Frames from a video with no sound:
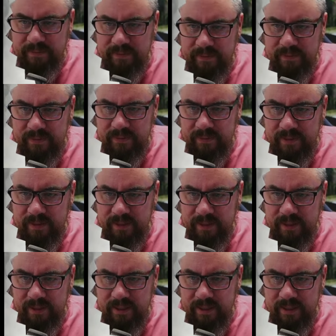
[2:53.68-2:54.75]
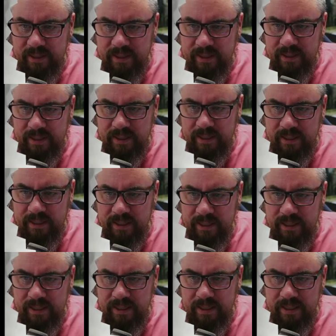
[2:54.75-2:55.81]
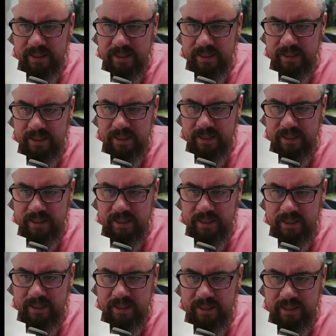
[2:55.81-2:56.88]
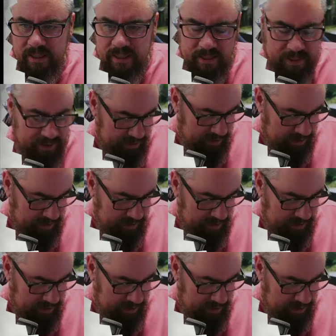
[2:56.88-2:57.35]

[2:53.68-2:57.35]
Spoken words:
[no speech]